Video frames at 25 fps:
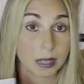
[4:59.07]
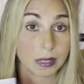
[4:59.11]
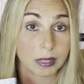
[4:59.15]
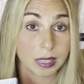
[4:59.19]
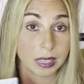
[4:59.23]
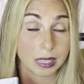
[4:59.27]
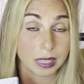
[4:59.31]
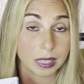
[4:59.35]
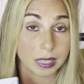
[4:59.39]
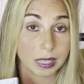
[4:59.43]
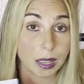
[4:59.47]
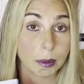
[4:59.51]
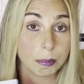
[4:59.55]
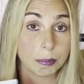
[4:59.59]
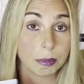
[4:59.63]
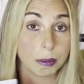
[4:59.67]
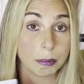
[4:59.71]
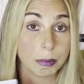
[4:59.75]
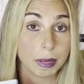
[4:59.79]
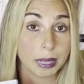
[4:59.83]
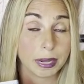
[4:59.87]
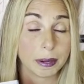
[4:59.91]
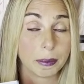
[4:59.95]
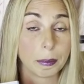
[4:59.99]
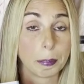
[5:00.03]
this
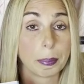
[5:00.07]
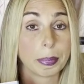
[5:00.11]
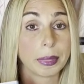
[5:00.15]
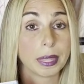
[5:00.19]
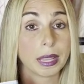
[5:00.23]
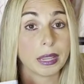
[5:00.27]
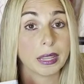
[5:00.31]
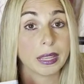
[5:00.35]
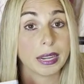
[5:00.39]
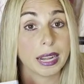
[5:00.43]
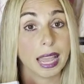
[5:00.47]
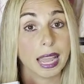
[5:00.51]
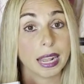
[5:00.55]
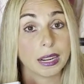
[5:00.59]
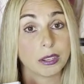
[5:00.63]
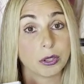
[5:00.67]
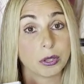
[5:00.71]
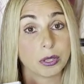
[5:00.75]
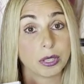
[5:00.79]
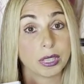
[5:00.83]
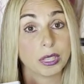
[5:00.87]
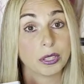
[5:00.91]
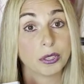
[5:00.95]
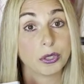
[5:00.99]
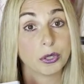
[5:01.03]
supplement can
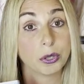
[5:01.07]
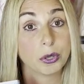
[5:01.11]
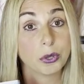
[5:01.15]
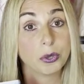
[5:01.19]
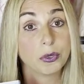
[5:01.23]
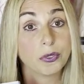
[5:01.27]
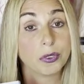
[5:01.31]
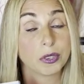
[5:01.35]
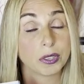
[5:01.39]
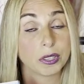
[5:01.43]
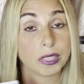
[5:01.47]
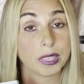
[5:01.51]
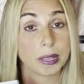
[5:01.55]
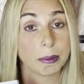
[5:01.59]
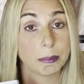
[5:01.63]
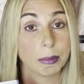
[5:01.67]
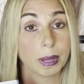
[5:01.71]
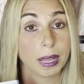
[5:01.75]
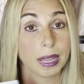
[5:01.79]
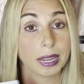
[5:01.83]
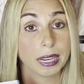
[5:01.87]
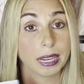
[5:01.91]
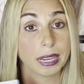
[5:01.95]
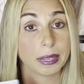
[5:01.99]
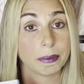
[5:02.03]
actually do for
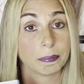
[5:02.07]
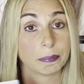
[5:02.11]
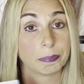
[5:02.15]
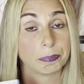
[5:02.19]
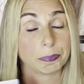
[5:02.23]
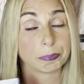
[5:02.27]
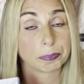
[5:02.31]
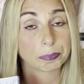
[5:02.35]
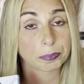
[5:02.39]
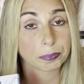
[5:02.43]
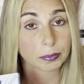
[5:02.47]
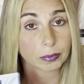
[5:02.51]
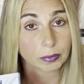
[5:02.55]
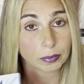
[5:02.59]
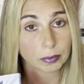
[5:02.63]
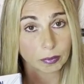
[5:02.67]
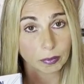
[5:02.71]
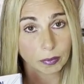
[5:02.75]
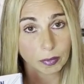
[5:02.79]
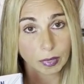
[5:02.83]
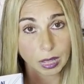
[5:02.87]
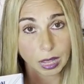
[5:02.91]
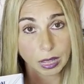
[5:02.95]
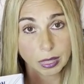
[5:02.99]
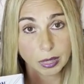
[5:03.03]
somebody
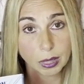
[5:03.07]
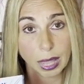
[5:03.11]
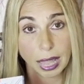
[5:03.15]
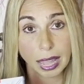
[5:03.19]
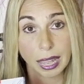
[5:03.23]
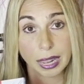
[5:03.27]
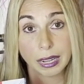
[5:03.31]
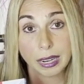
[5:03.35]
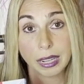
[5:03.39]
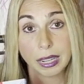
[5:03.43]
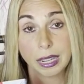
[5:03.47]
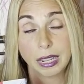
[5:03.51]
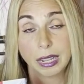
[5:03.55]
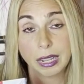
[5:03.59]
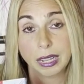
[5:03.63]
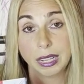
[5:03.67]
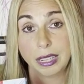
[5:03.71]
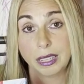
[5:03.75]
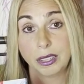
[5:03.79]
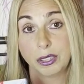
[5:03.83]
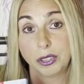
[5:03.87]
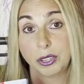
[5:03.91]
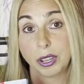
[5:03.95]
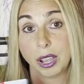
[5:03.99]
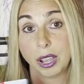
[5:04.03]
that is